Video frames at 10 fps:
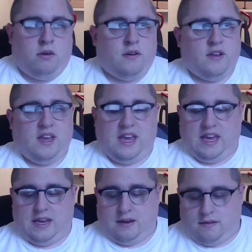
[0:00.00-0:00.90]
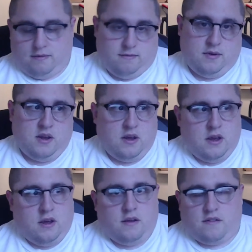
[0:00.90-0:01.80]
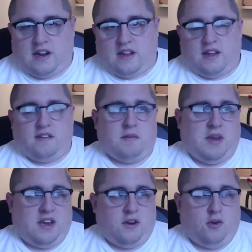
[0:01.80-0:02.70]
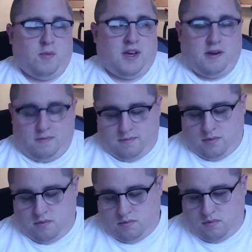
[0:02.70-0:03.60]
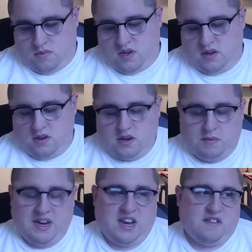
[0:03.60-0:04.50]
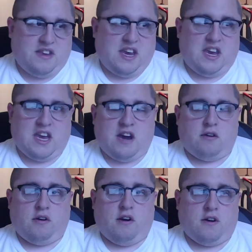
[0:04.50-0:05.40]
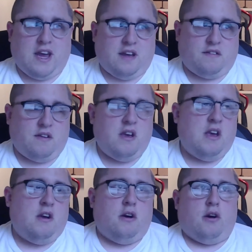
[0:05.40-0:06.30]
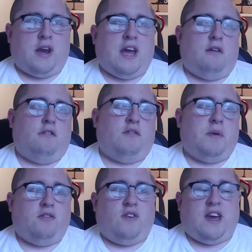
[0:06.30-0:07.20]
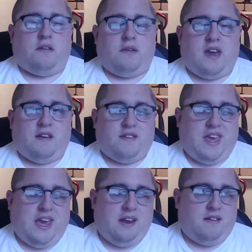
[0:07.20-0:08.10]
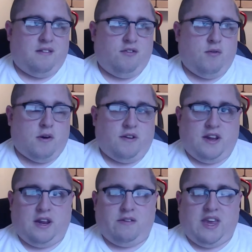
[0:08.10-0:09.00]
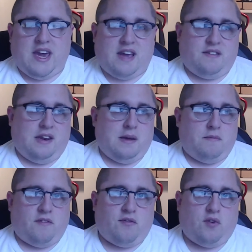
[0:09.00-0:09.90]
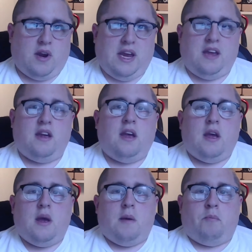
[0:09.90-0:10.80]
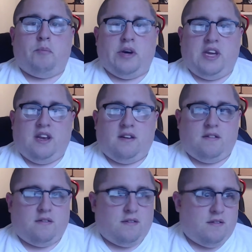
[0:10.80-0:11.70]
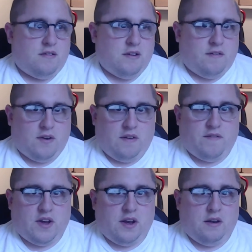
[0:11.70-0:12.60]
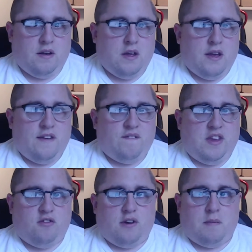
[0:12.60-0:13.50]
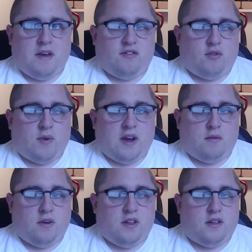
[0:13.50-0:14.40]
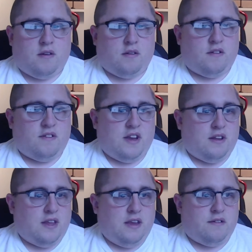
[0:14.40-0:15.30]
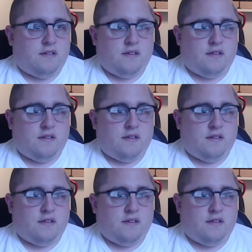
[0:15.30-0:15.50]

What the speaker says: and there's not a lot somebody can do about it. I mean, I guess they can counter your counter spells you cast cascade, since you are technically casting them for free, but still a very fun feature to mess around with, to say the least.